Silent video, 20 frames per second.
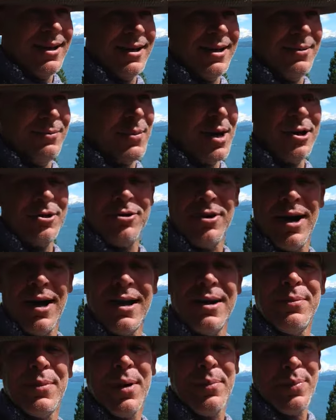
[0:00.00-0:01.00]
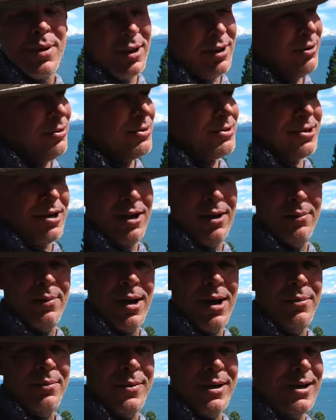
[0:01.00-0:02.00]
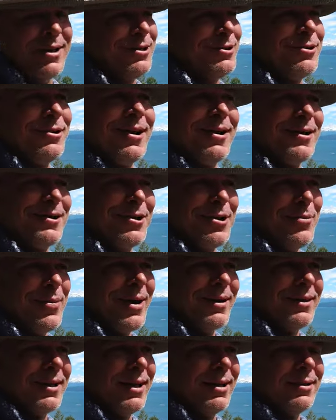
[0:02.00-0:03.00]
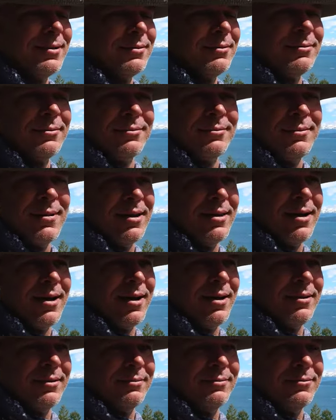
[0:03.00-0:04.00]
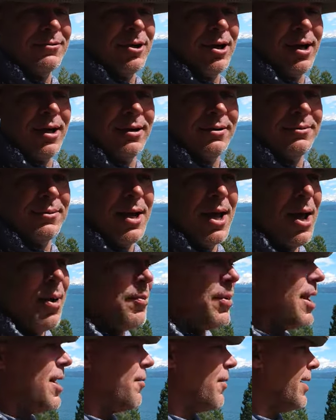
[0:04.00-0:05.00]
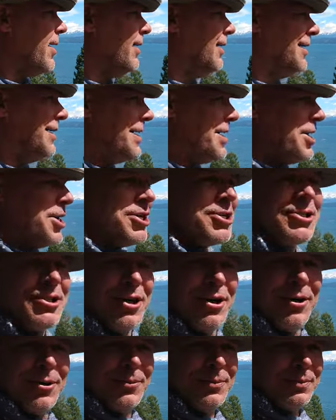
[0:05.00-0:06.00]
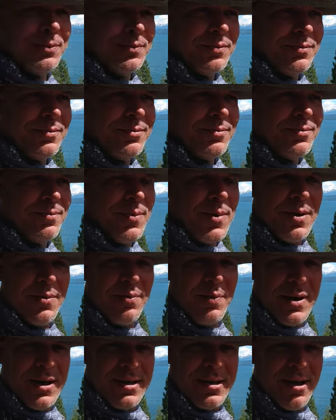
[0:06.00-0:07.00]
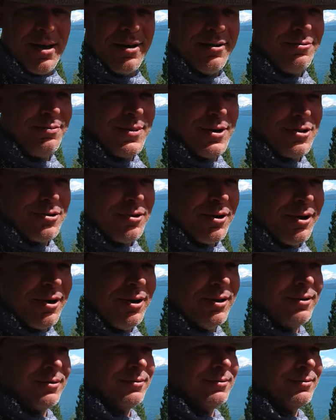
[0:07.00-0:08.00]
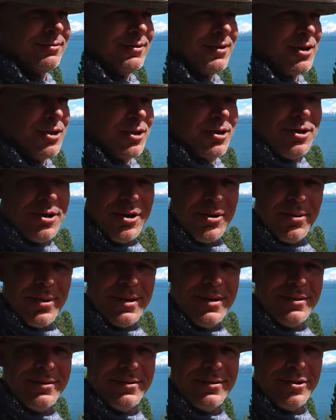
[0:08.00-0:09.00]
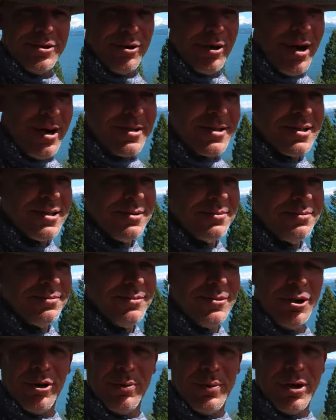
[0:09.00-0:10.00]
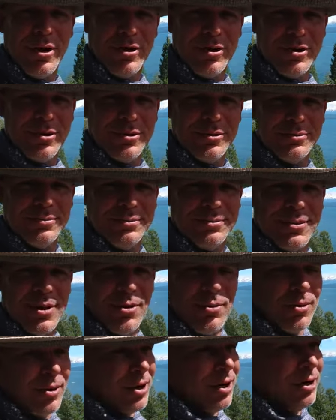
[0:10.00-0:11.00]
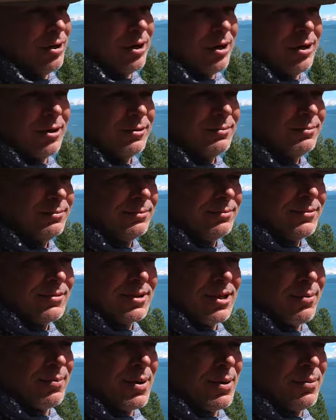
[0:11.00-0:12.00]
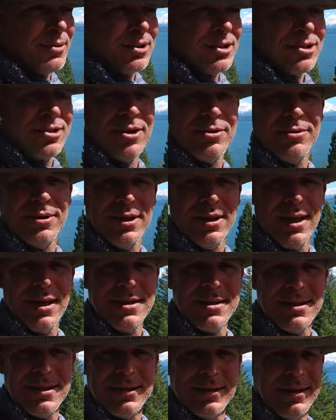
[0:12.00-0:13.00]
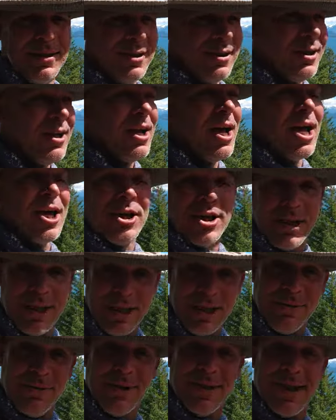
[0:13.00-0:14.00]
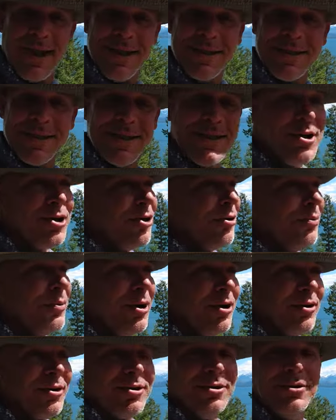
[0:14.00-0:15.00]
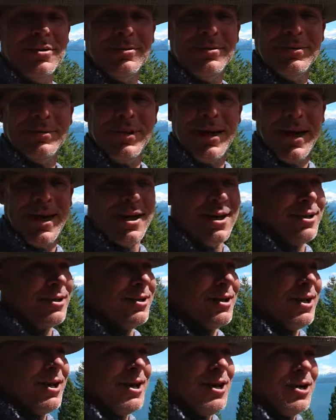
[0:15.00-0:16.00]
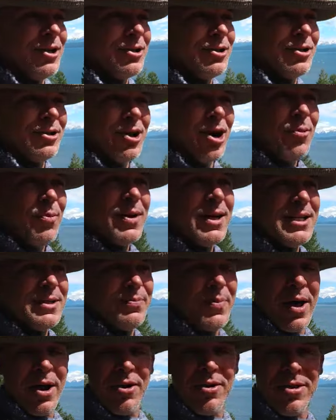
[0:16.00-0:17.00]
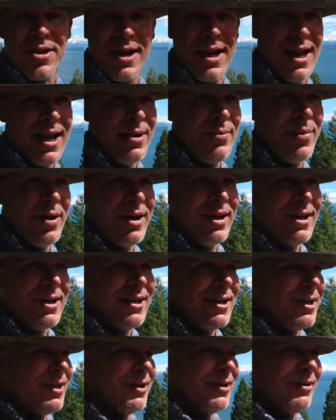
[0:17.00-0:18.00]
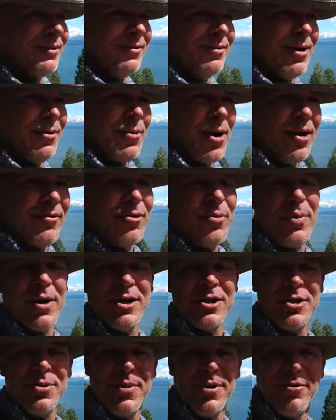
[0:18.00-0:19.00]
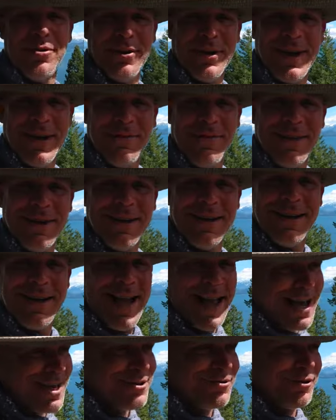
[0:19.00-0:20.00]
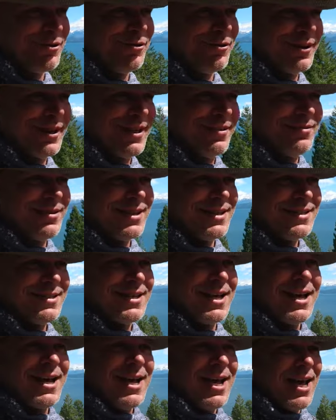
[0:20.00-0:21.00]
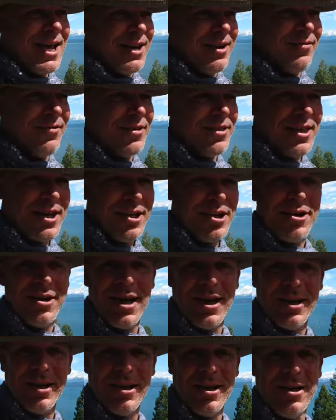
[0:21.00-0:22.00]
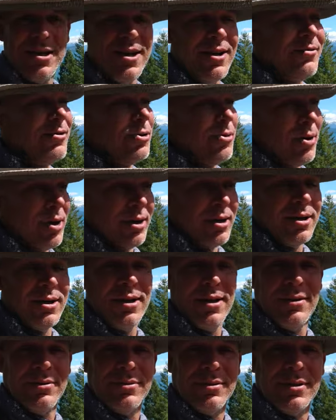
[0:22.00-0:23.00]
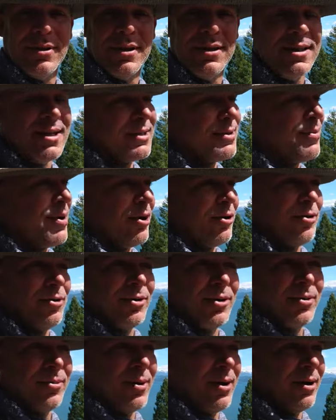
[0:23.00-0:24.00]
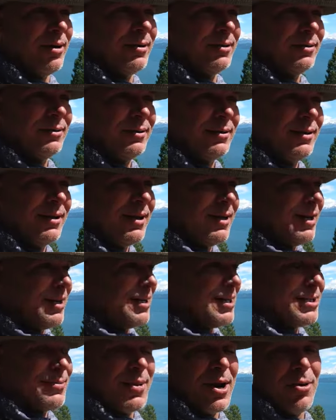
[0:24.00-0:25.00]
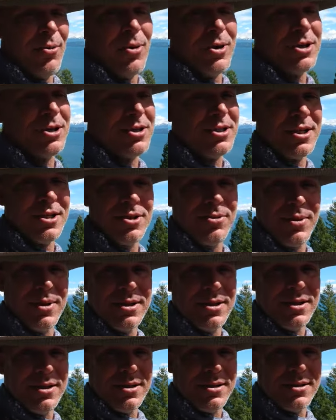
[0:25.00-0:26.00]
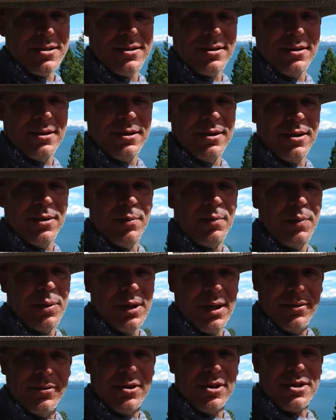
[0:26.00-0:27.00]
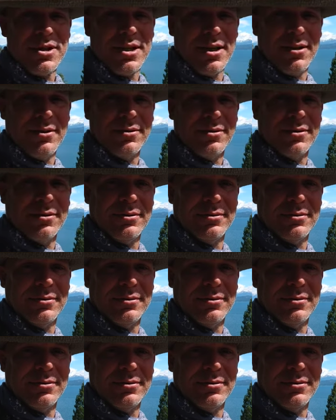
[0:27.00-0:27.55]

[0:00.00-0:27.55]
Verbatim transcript: And my crying in my pillow is all about me, and you're not gonna know about that. Not that I cry. But anyway, so, but be tough, be strong. You can do it. You're awesome. You're a miracle. We all are. Some people just don't realize it. You need to realize it. You're a miracle, and nobody's better than anybody, and everybody should be forgiven and ask for forgiveness. And if you think you're not good enough, you are good enough. It doesn't matter who you are, it doesn't matter what your situation is. Believe in yourself,